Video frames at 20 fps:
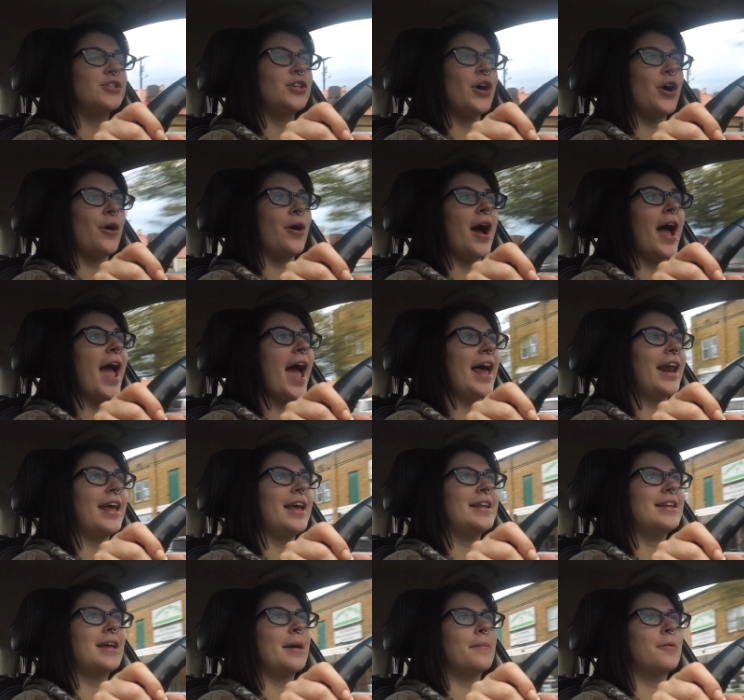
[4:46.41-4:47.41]
So I had to
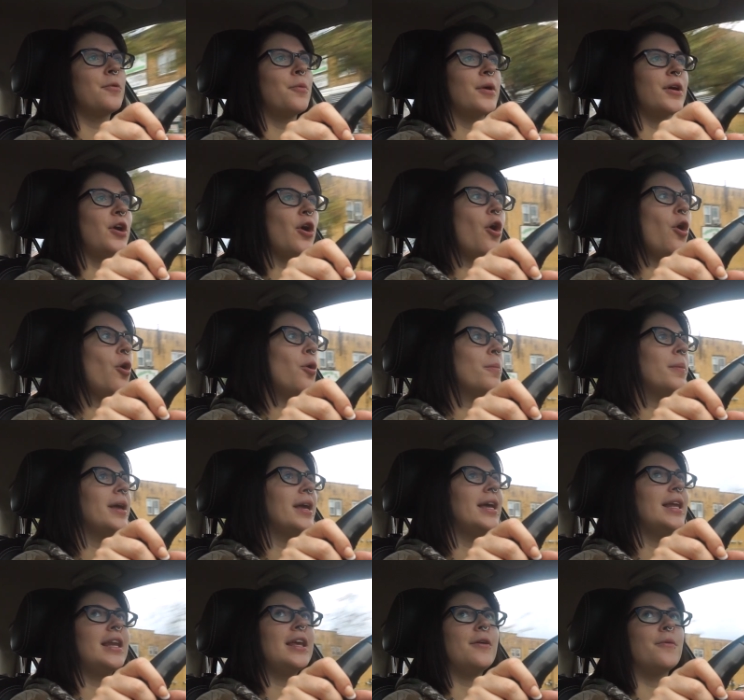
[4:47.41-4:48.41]
end up going home
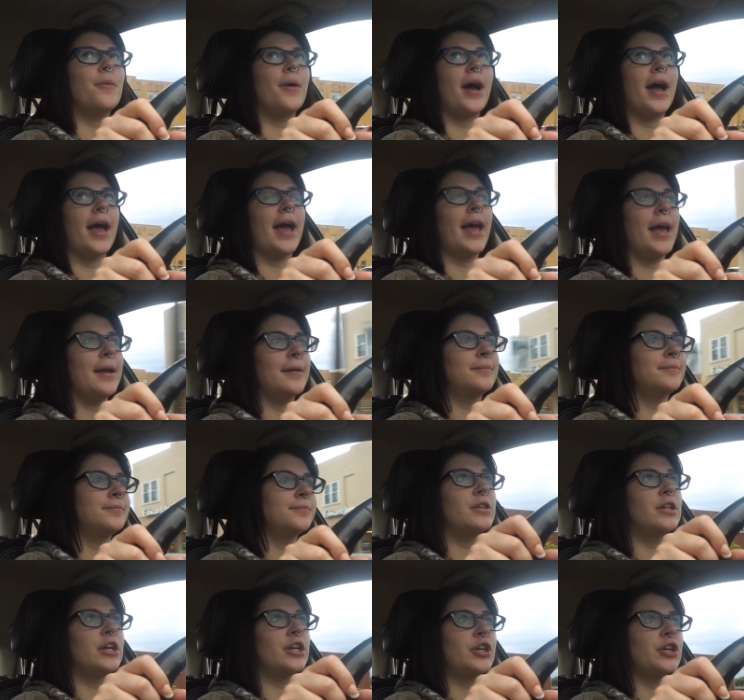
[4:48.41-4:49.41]
anyway,
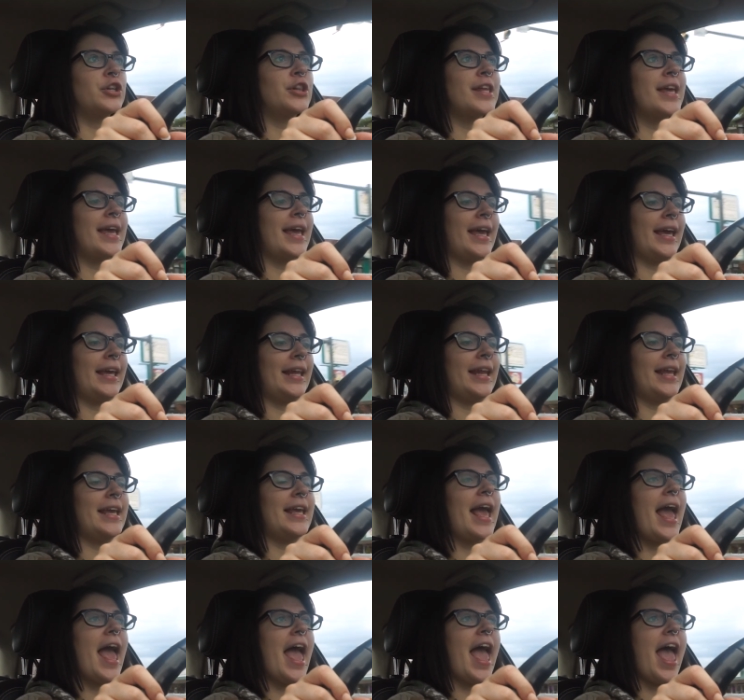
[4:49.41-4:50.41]
literally
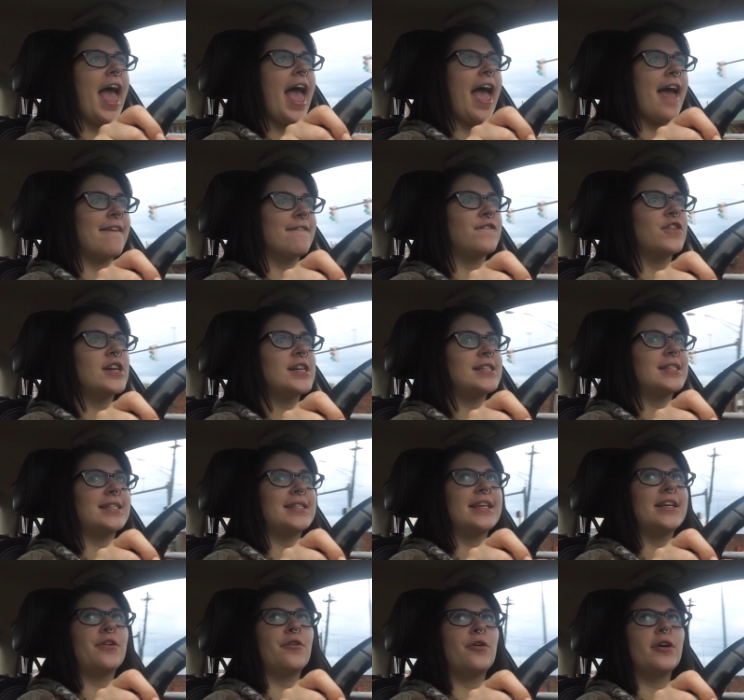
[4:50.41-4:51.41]
hitting every
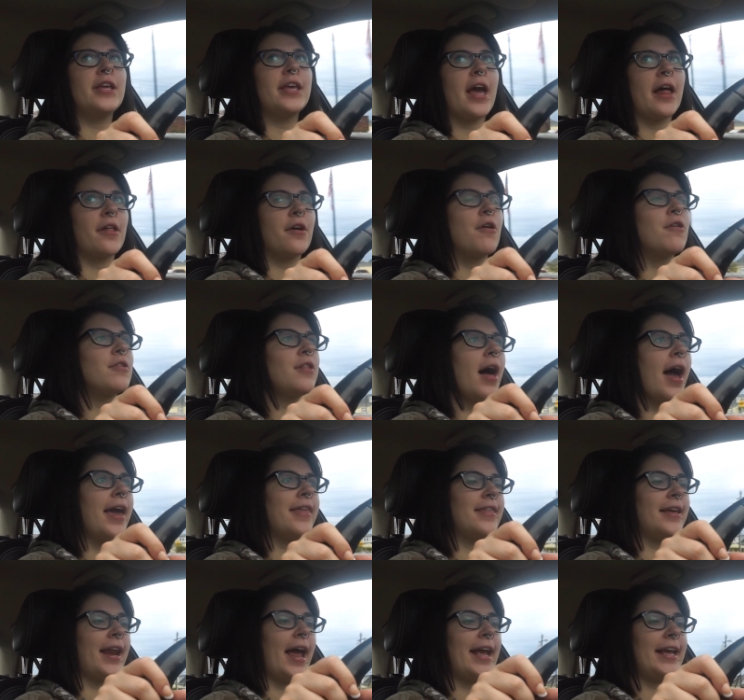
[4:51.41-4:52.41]
single yellow
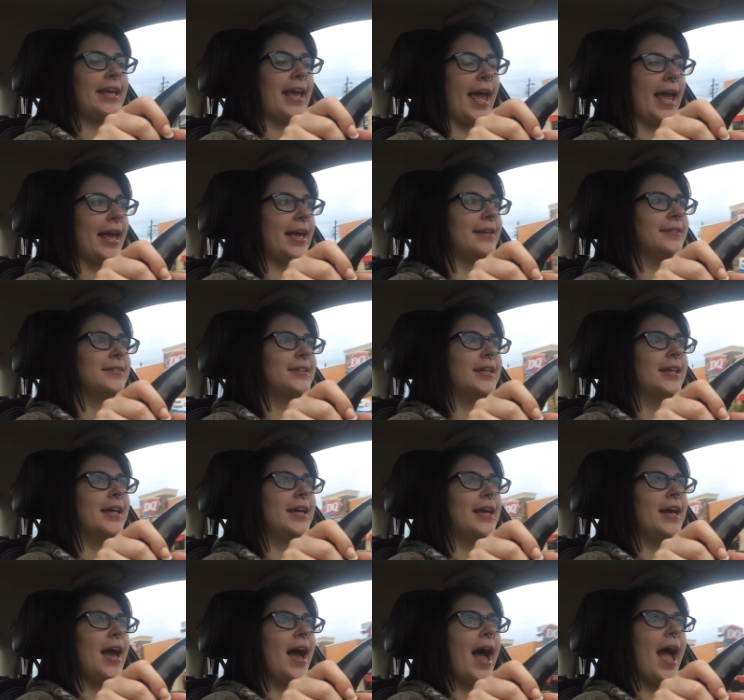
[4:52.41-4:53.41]
light that I
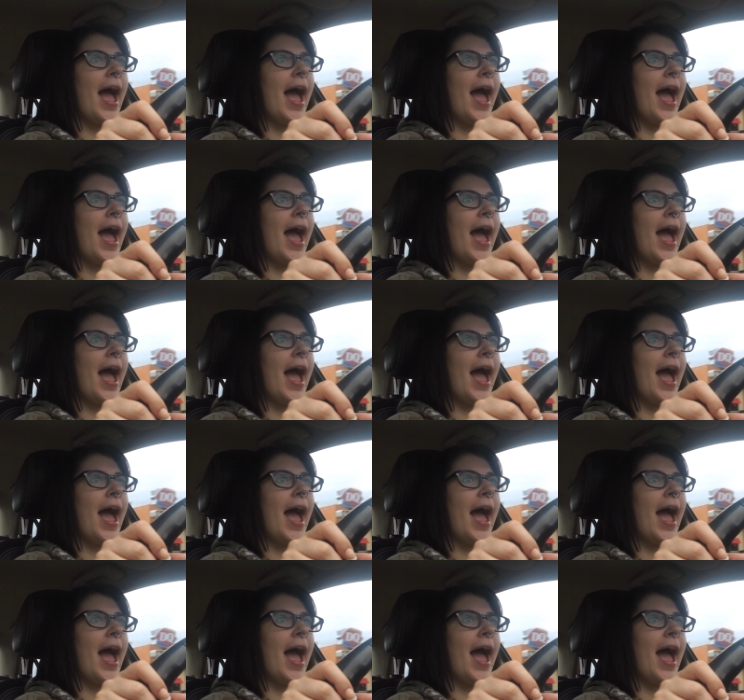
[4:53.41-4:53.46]
can.